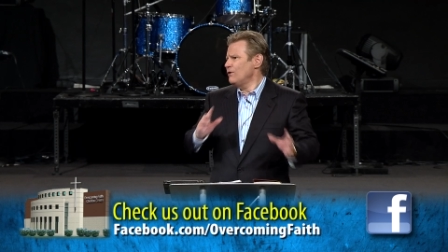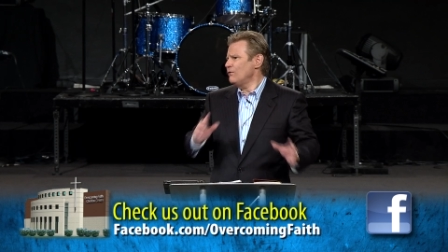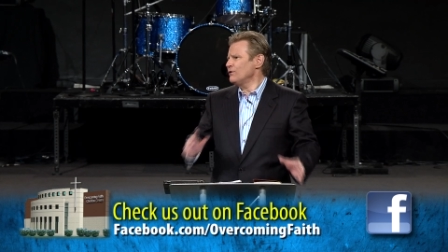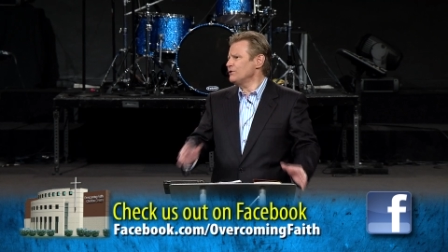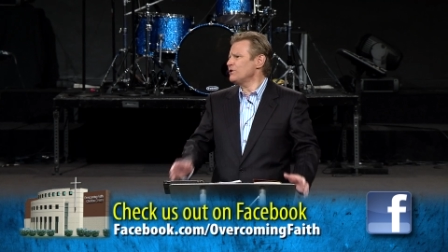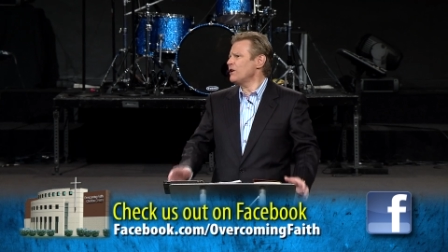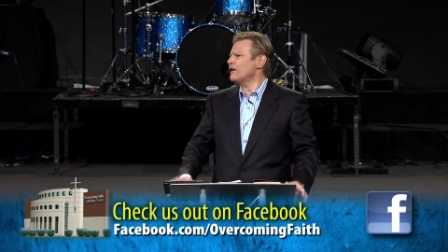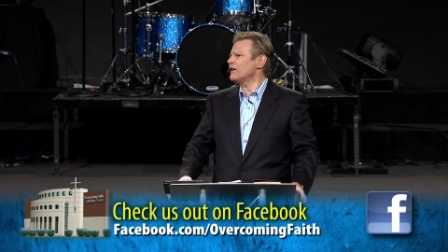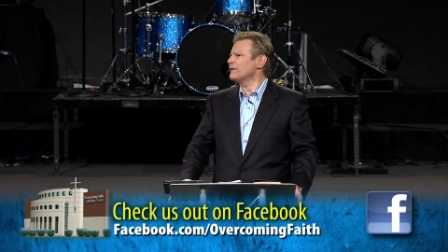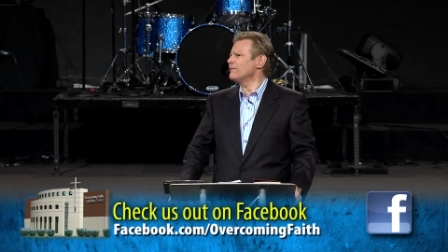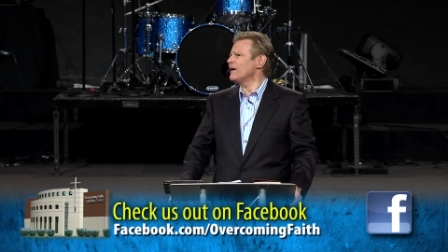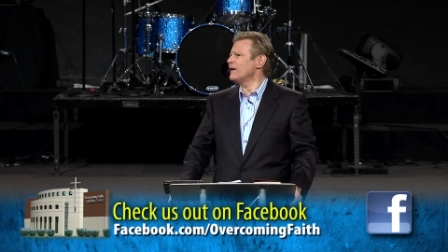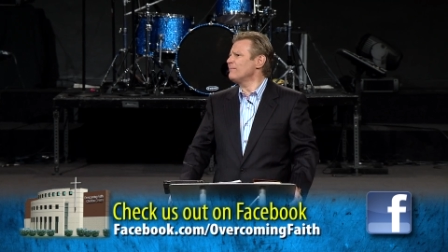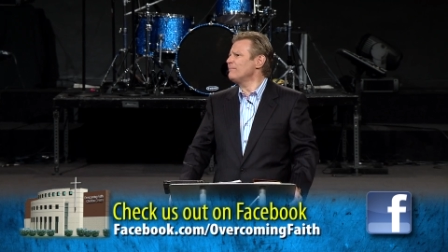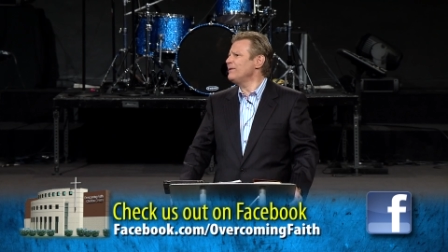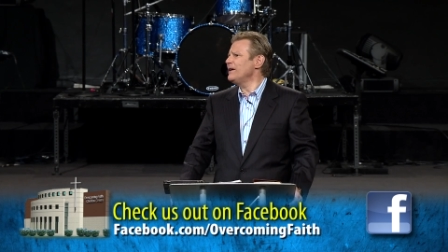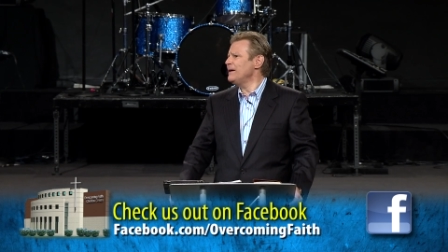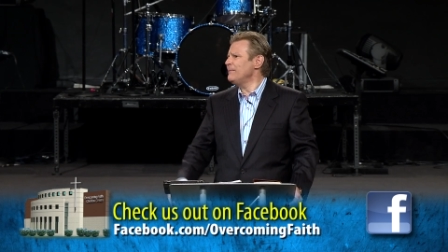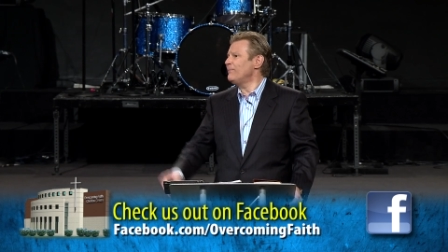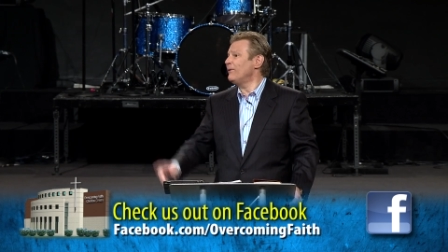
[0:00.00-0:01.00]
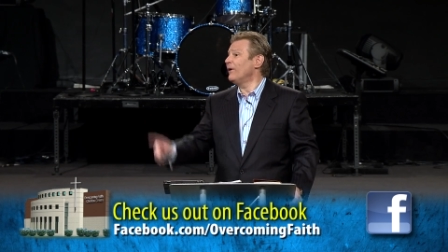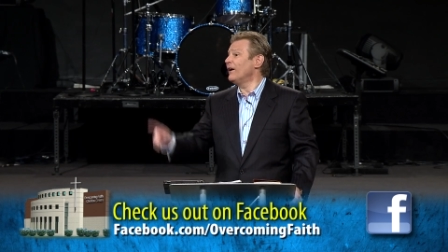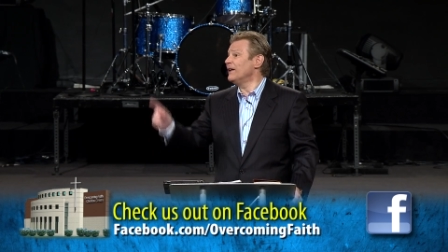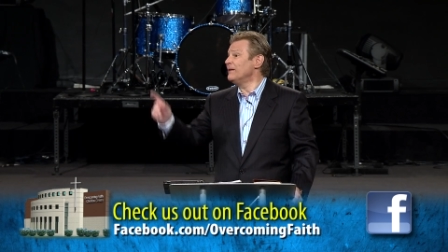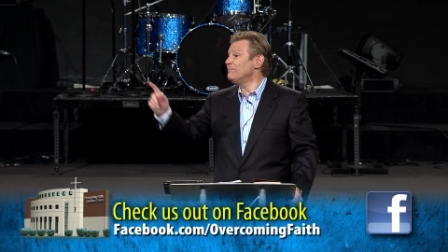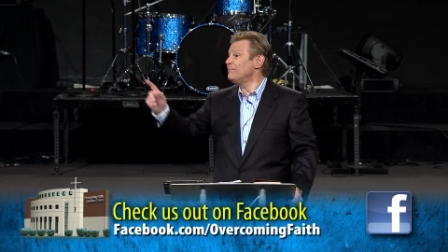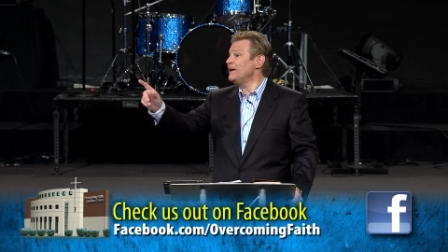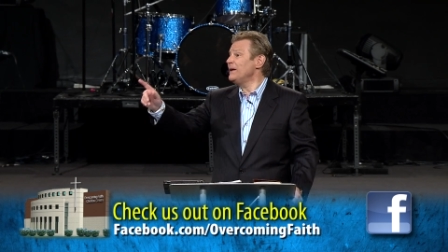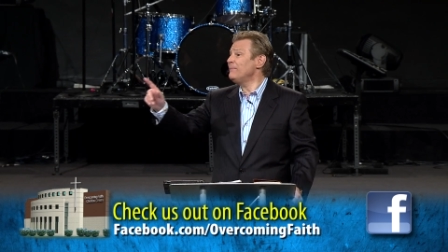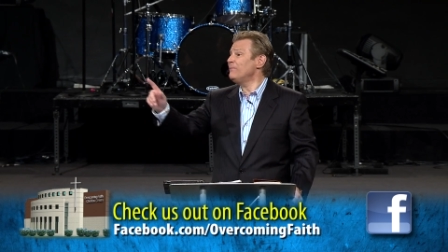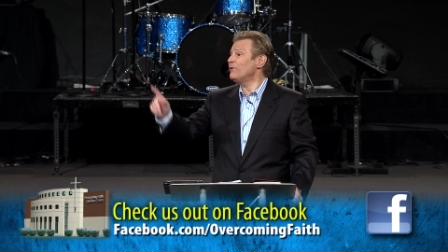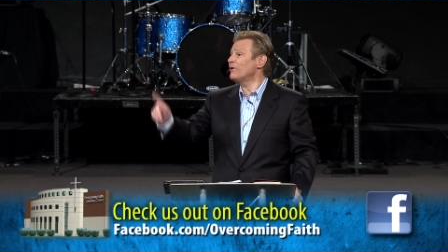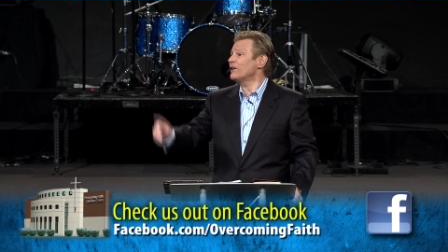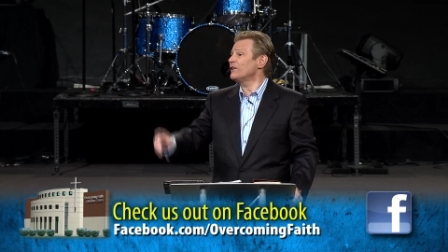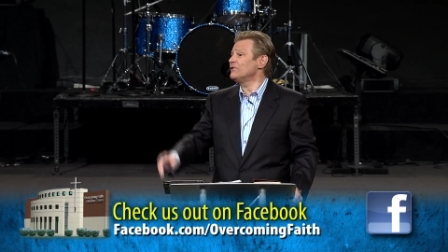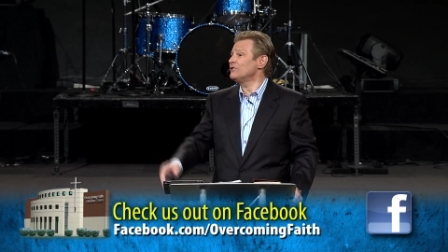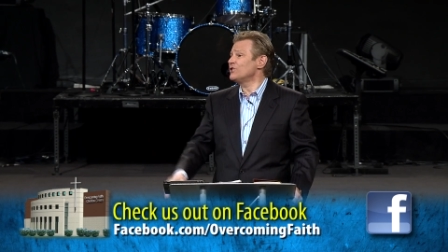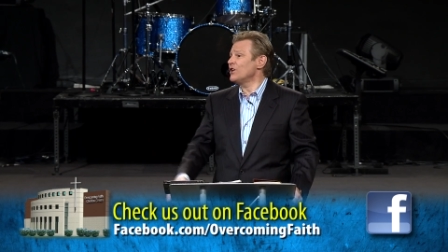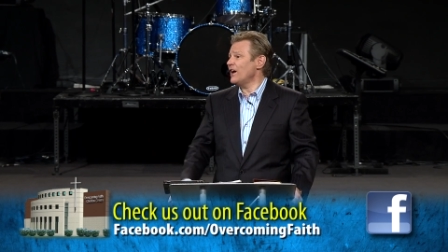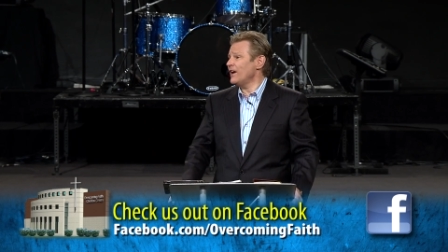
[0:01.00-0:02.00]
We're talking about people, and people
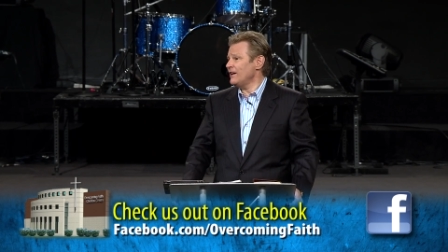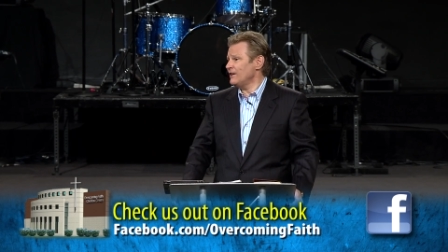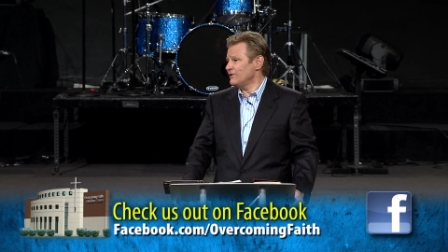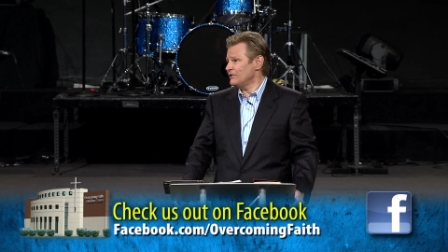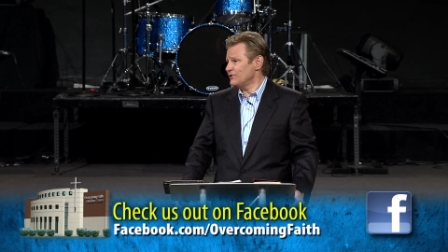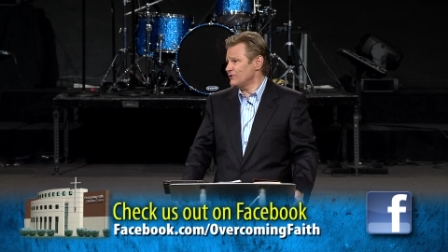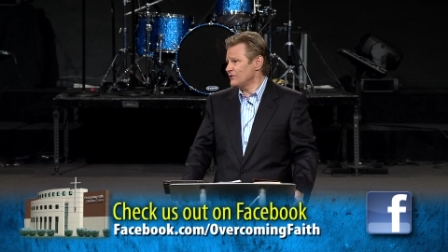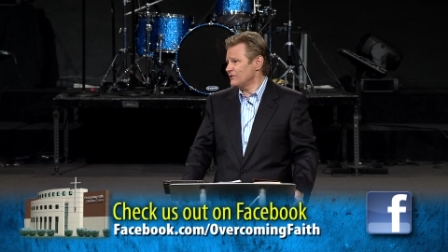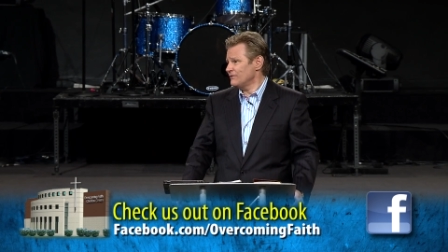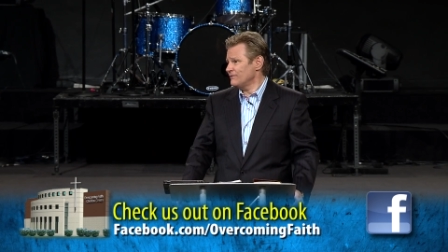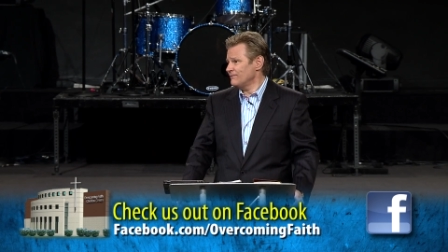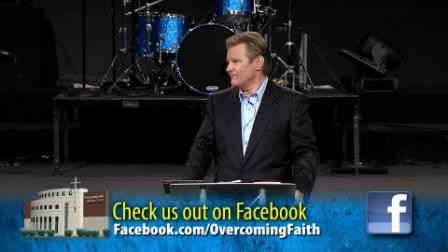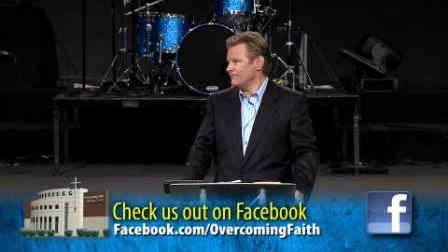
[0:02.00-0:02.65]
can change.